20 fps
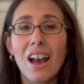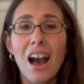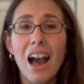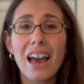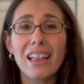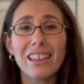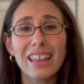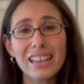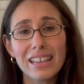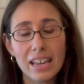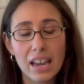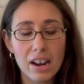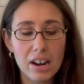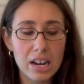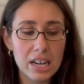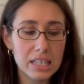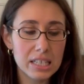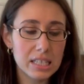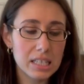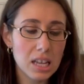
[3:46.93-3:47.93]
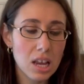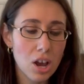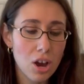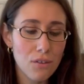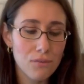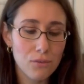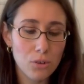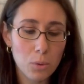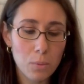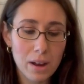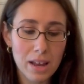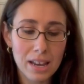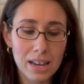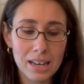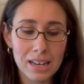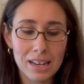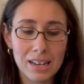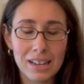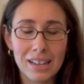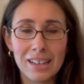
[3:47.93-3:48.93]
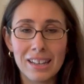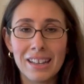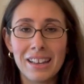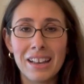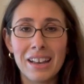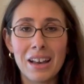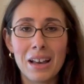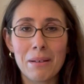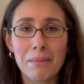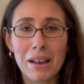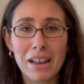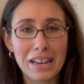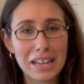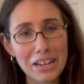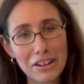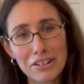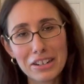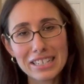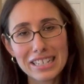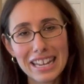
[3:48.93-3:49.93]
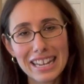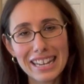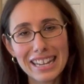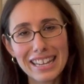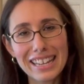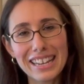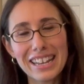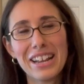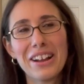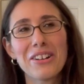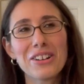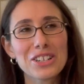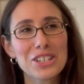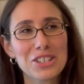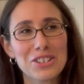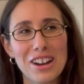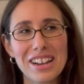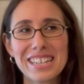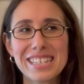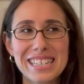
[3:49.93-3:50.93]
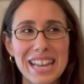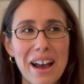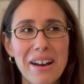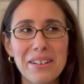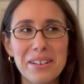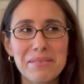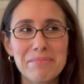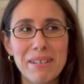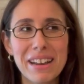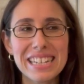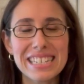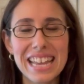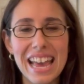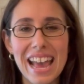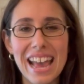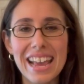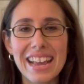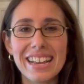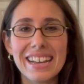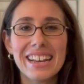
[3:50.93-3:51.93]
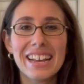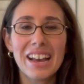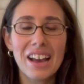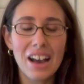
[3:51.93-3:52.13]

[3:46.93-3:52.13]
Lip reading: I like carrots for when I'm kind of irritated or stressed out in my day